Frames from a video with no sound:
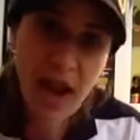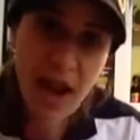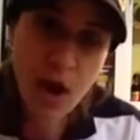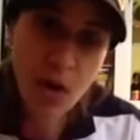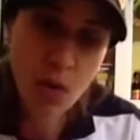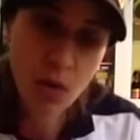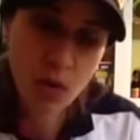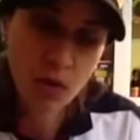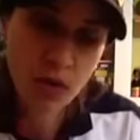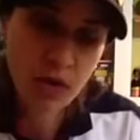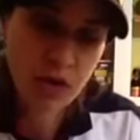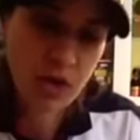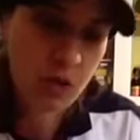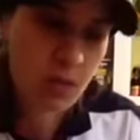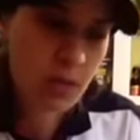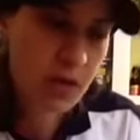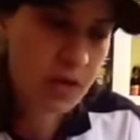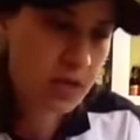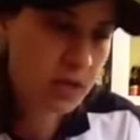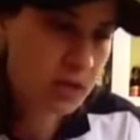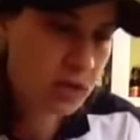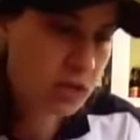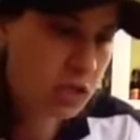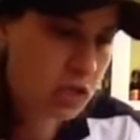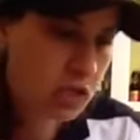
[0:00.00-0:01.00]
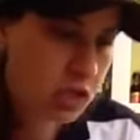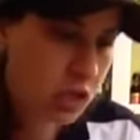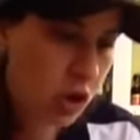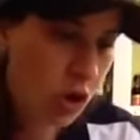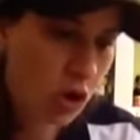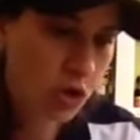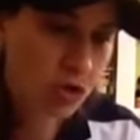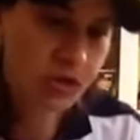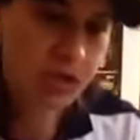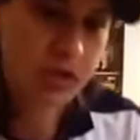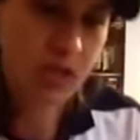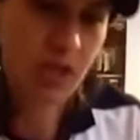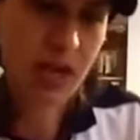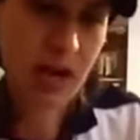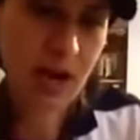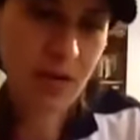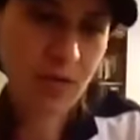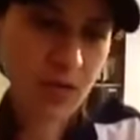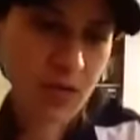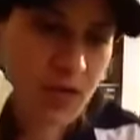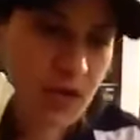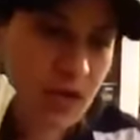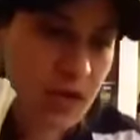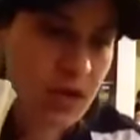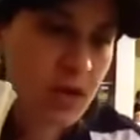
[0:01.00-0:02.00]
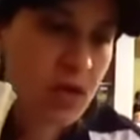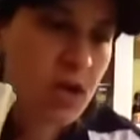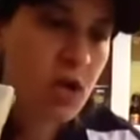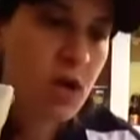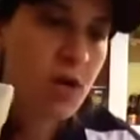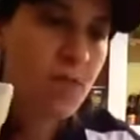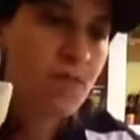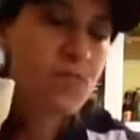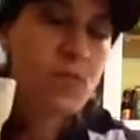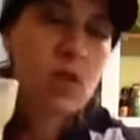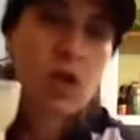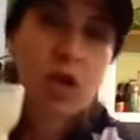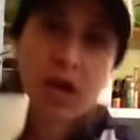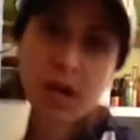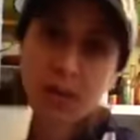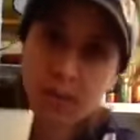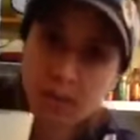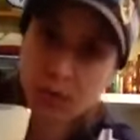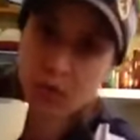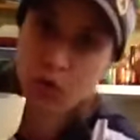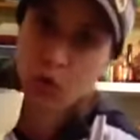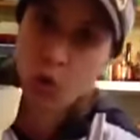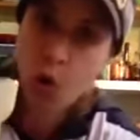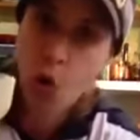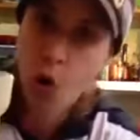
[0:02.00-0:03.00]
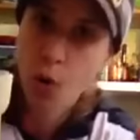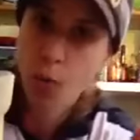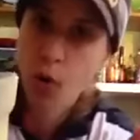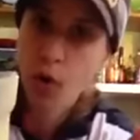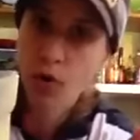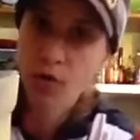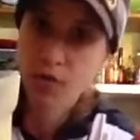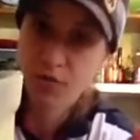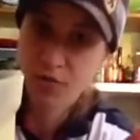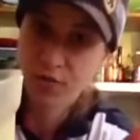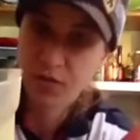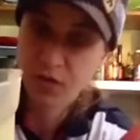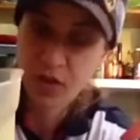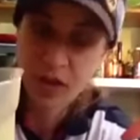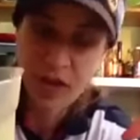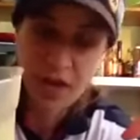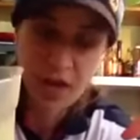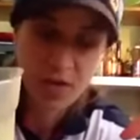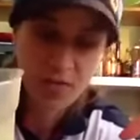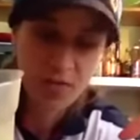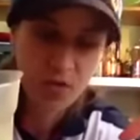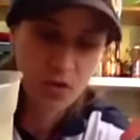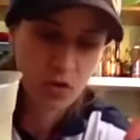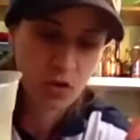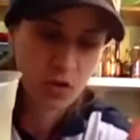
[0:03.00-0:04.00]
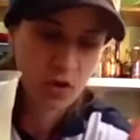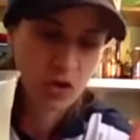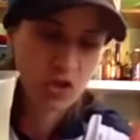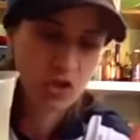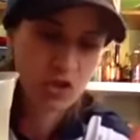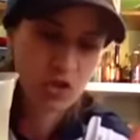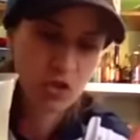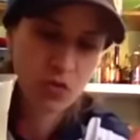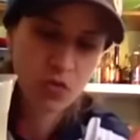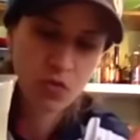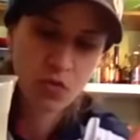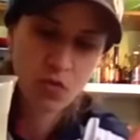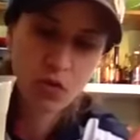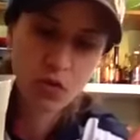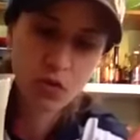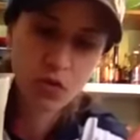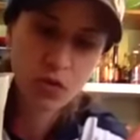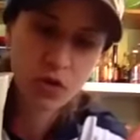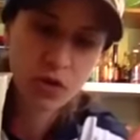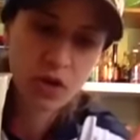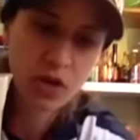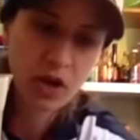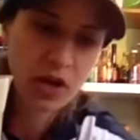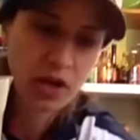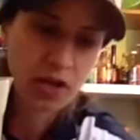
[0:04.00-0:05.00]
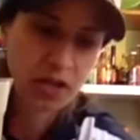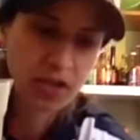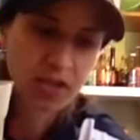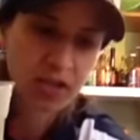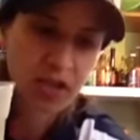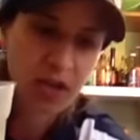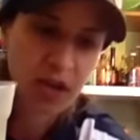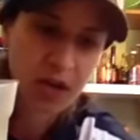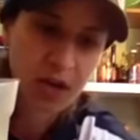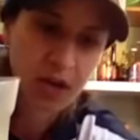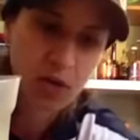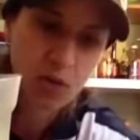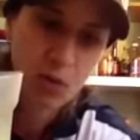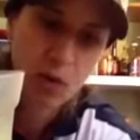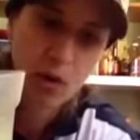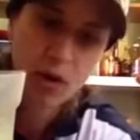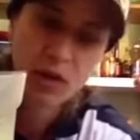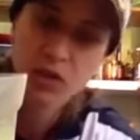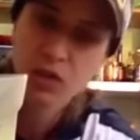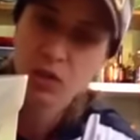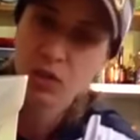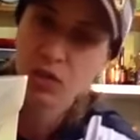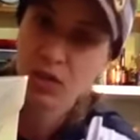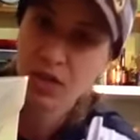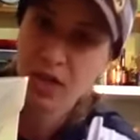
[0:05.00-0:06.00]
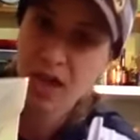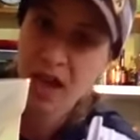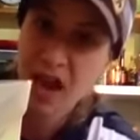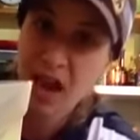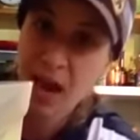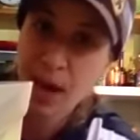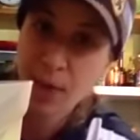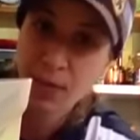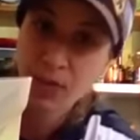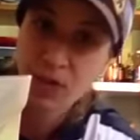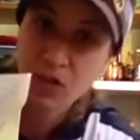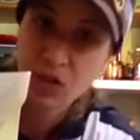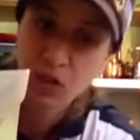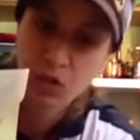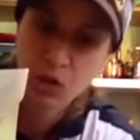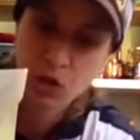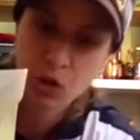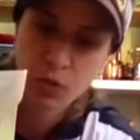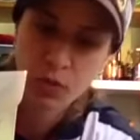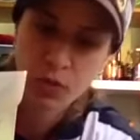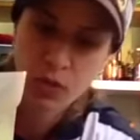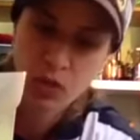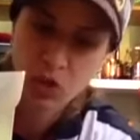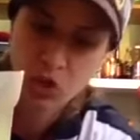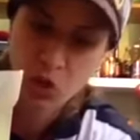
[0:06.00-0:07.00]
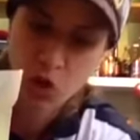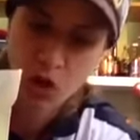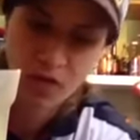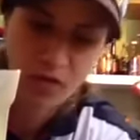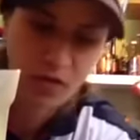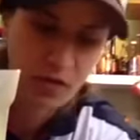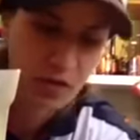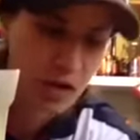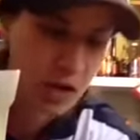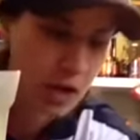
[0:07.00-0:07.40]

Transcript: hour, like you're making slaw, to let everything kind of absorb all the flavors to really kind of tenderize the cabbage a little bit, soften